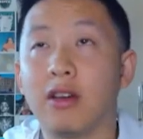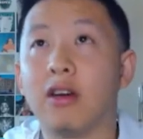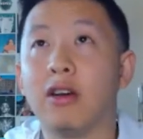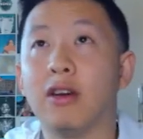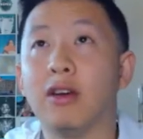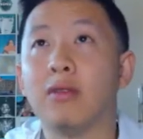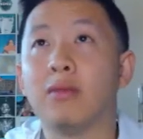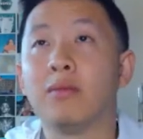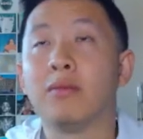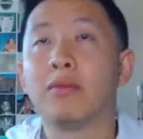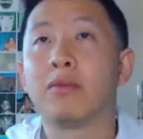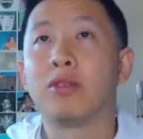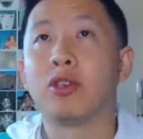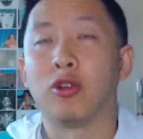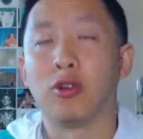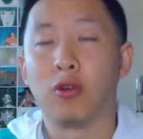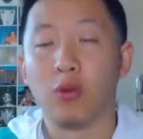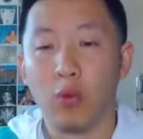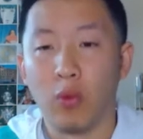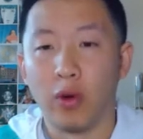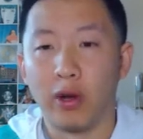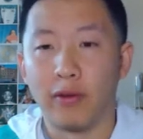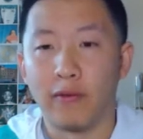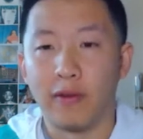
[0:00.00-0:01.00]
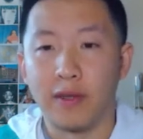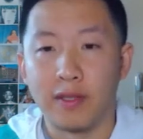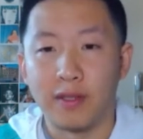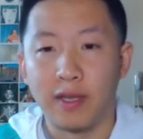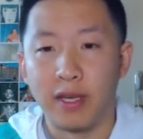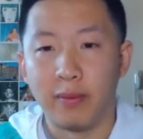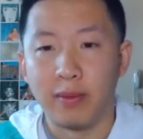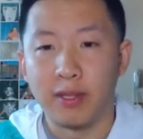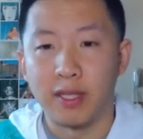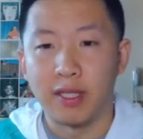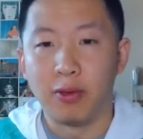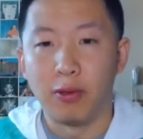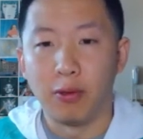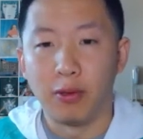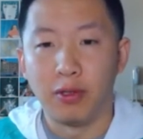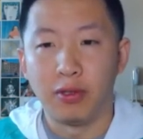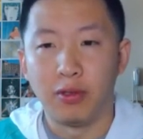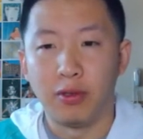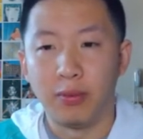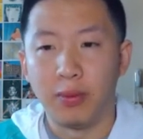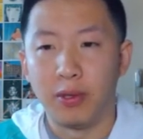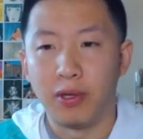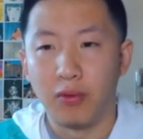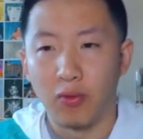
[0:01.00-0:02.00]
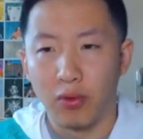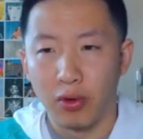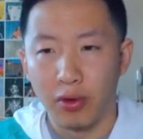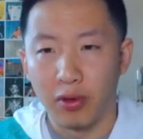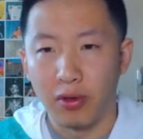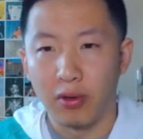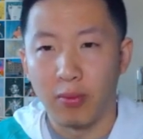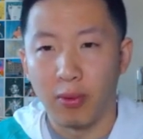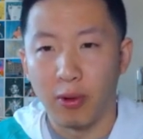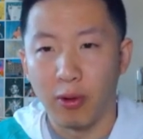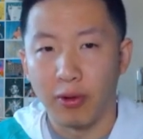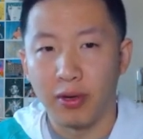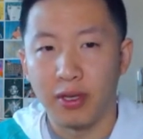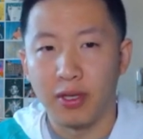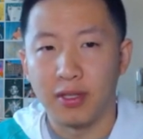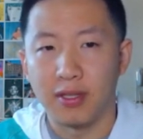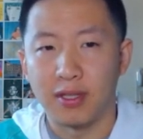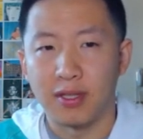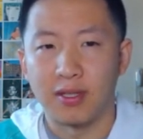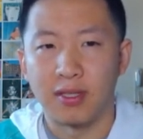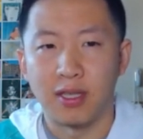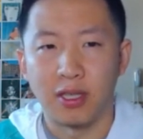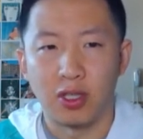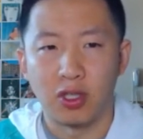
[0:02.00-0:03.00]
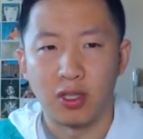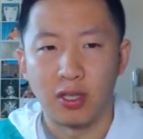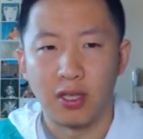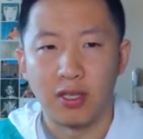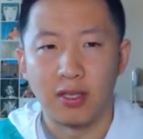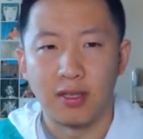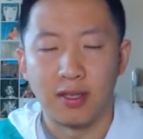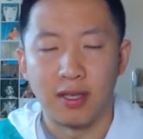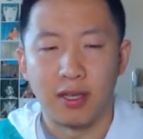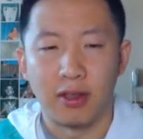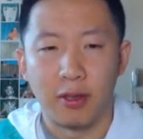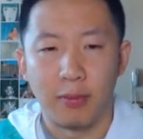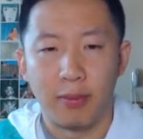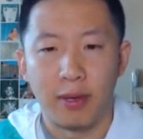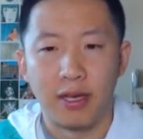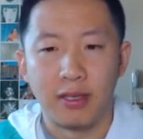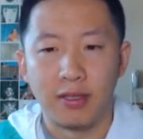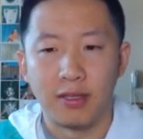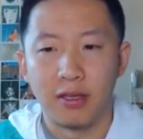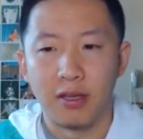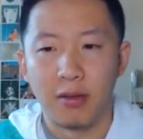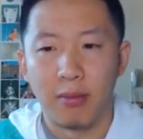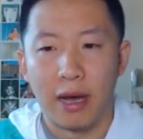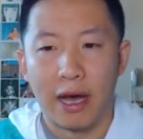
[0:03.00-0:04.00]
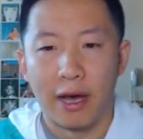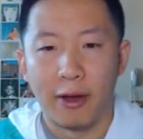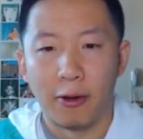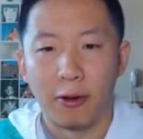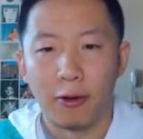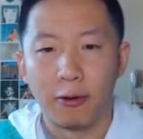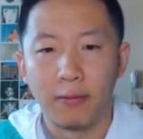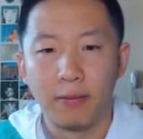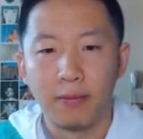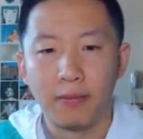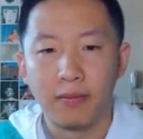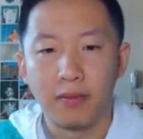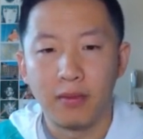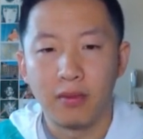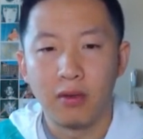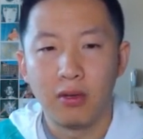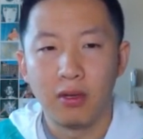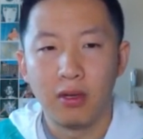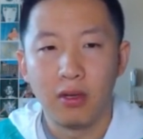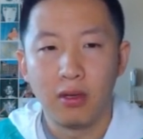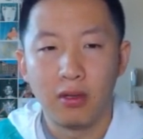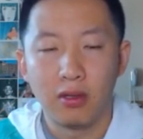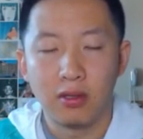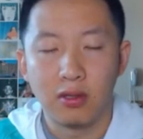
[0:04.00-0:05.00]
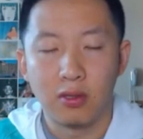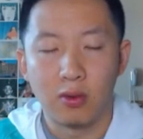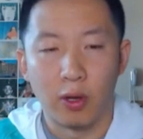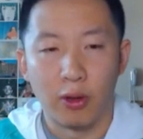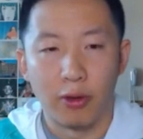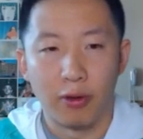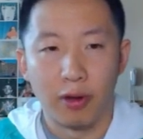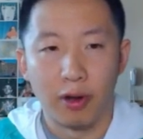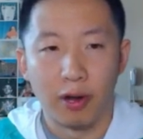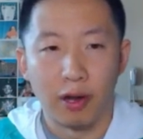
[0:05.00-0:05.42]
turn 1 of this game is going to be really important. It's essentially going to set the pace of the battle. It's whether or